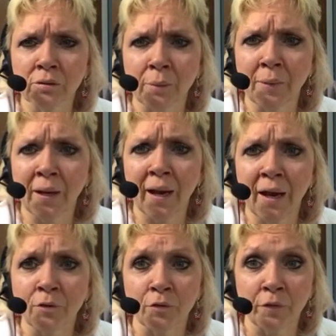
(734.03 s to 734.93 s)
I'm not
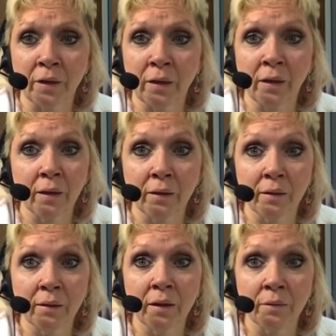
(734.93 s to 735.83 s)
atrophying
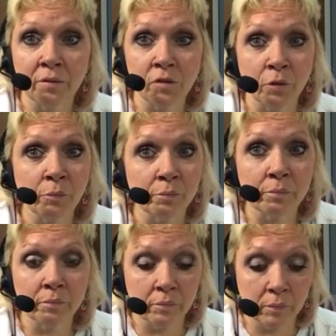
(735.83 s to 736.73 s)
in
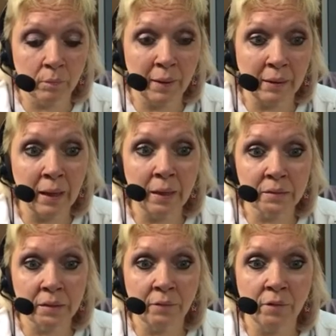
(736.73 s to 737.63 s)
certain my
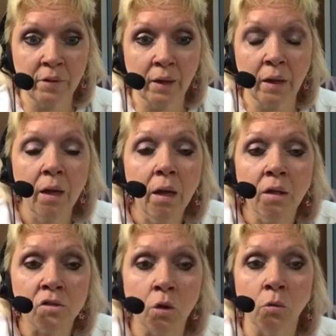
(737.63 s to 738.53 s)
legs and everything.
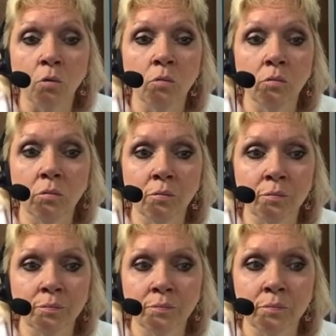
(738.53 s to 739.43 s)
So
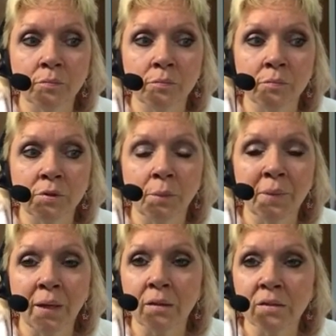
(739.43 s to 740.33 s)

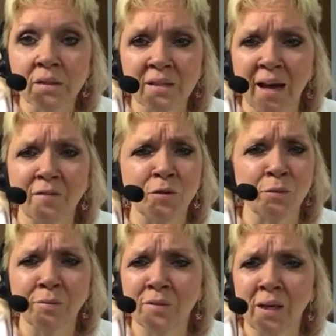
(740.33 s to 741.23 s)
somebody else doesn't have
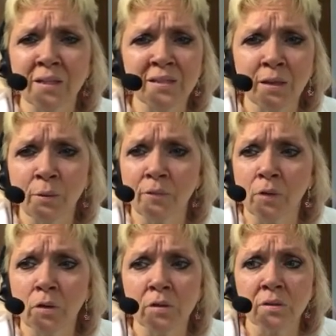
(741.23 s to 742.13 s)
to. They can see it
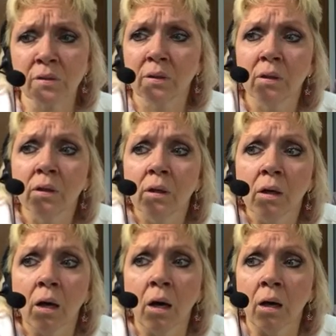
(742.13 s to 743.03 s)
reverse.
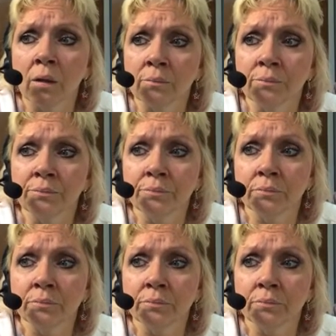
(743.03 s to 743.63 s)
Um,